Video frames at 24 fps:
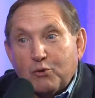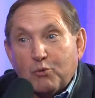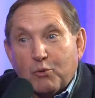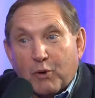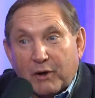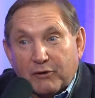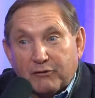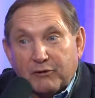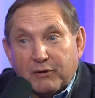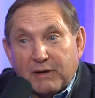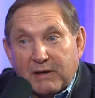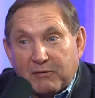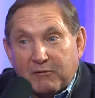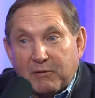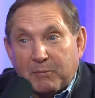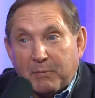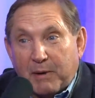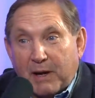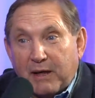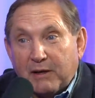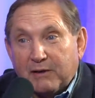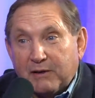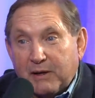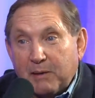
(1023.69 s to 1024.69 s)
was a Navy
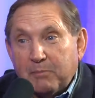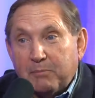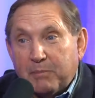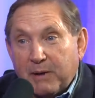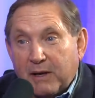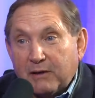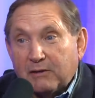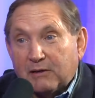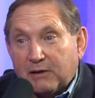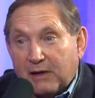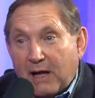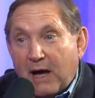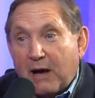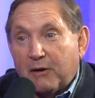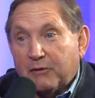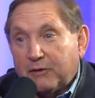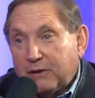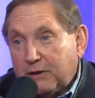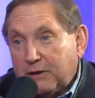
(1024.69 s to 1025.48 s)
pilot named Ben Cloud.